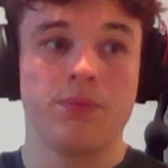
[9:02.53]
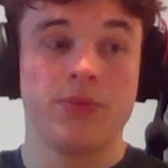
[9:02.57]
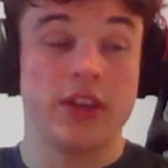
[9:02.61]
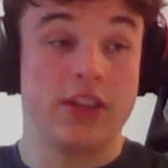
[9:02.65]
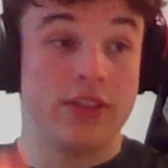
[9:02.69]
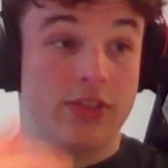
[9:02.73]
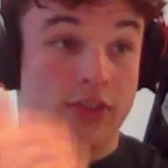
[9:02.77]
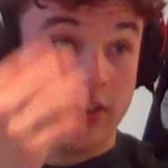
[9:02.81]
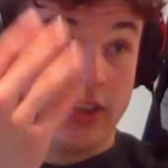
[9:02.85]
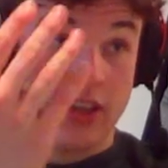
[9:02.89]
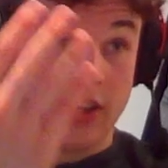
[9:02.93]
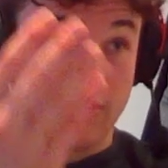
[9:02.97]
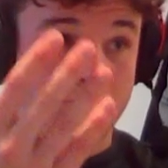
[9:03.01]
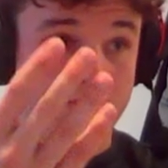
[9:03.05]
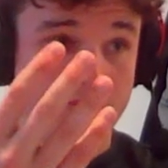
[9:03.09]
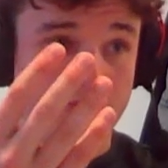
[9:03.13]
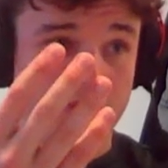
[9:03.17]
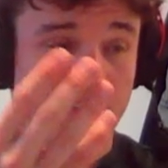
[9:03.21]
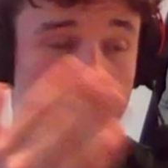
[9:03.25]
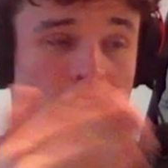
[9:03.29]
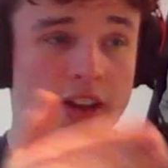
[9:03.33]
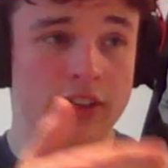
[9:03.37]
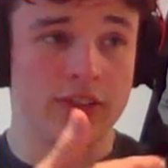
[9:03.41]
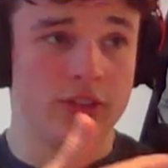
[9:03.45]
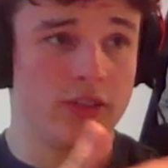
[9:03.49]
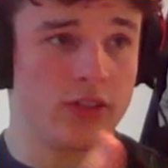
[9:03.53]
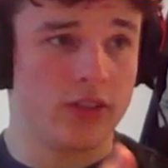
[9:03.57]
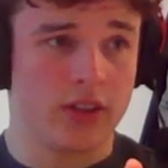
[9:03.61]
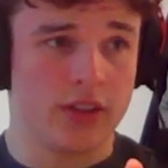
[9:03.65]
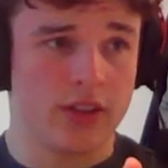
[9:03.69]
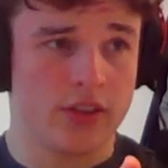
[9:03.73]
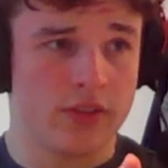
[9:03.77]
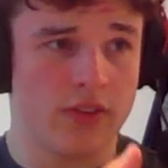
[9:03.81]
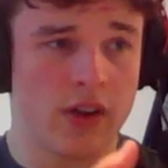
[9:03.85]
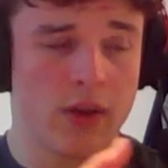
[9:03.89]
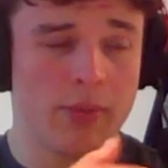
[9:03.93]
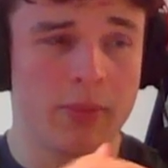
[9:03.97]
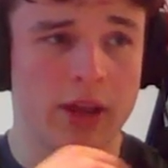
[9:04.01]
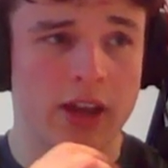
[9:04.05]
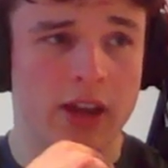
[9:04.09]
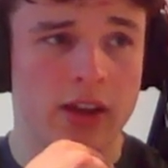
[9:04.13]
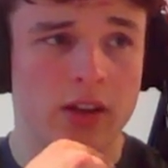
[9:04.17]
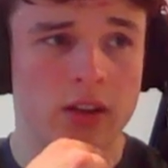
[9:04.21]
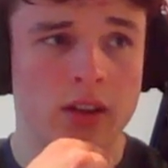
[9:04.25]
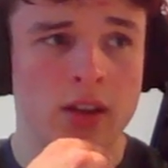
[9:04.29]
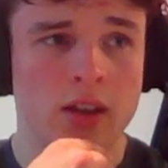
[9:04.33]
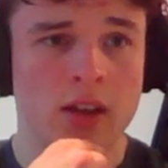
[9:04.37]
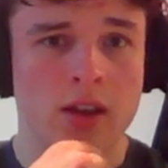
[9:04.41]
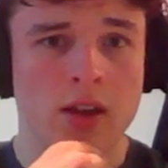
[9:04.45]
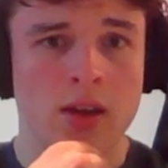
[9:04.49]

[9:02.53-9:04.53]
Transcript: in the title and the thumbnail.